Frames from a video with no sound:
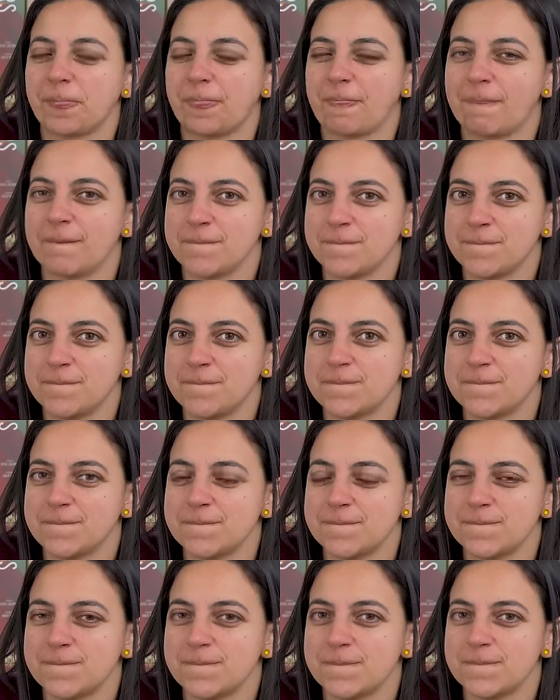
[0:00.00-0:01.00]

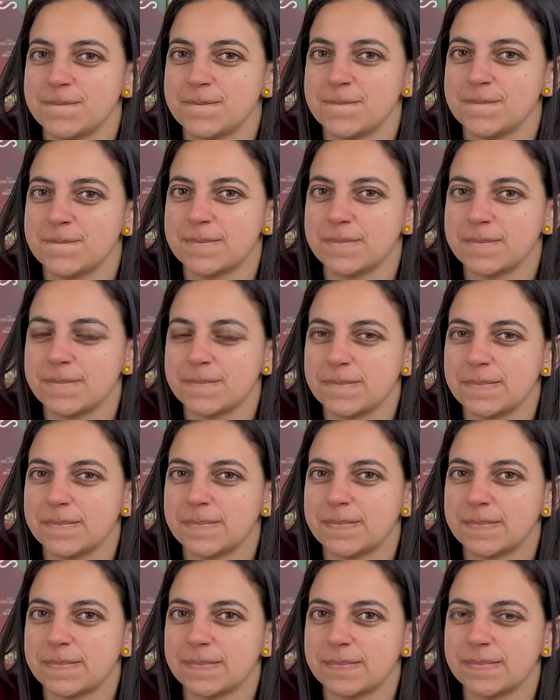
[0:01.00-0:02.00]

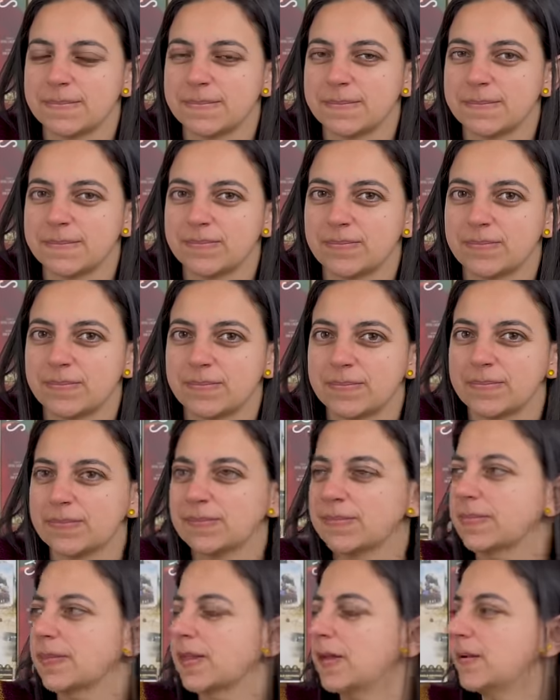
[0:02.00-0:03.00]

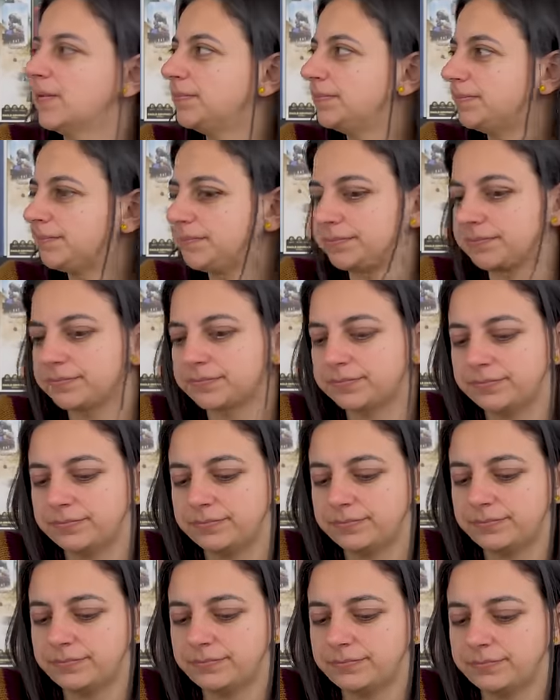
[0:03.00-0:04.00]

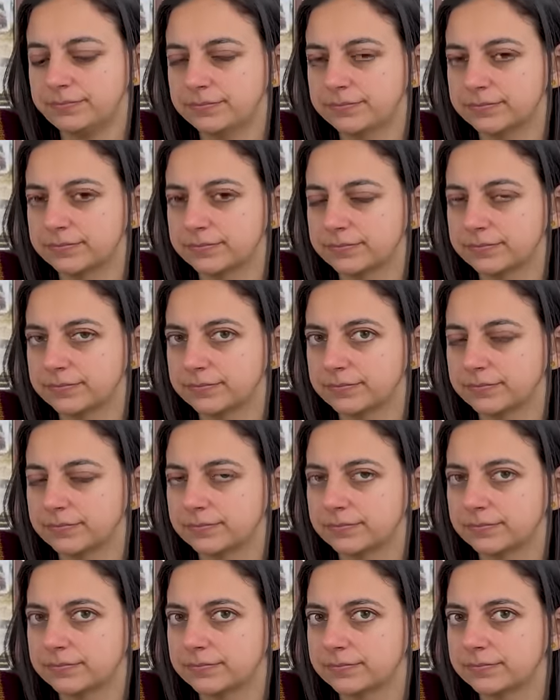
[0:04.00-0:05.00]

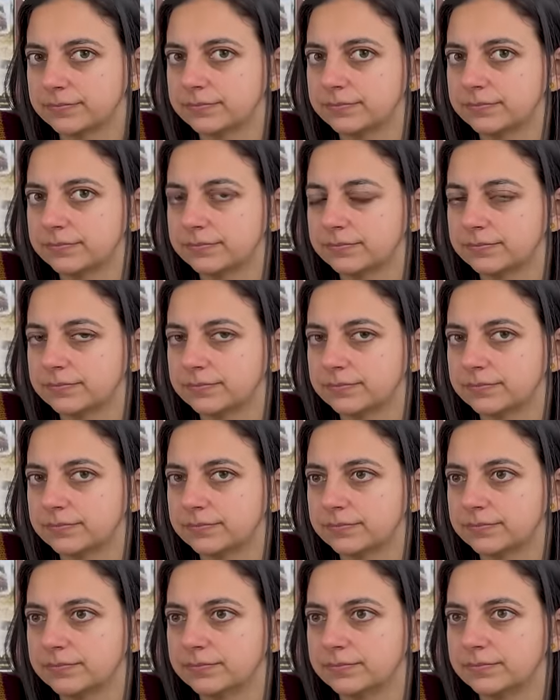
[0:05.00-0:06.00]

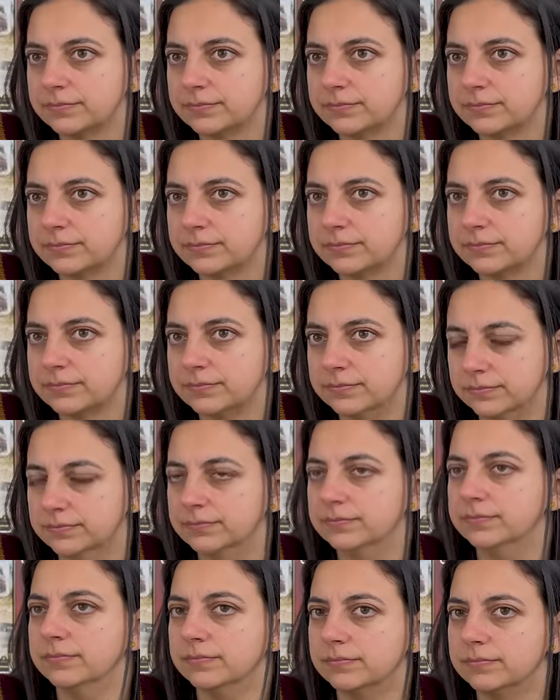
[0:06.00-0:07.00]

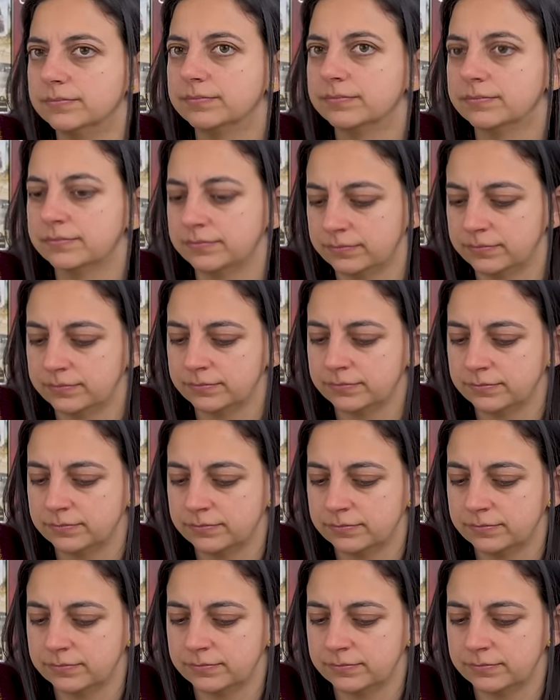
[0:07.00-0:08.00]
[no speech]